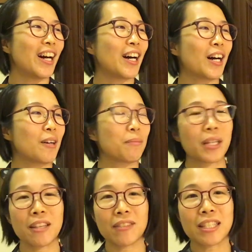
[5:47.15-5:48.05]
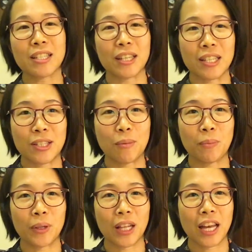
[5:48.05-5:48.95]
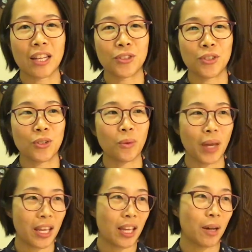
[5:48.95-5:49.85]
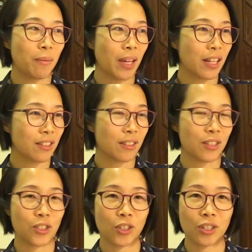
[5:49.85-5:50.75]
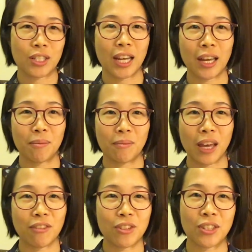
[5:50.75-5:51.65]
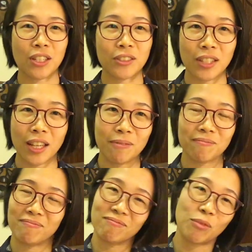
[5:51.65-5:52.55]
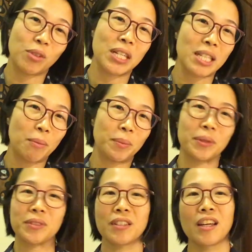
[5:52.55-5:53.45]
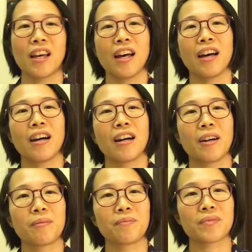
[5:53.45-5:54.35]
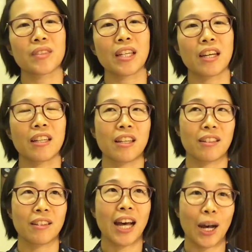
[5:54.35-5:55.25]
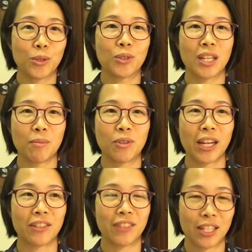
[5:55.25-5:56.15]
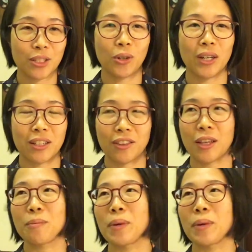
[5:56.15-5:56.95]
But even as simple as, you know, waking up at a certain time every single day, for example. Yeah, and then how to keep track of that is a whole other thing.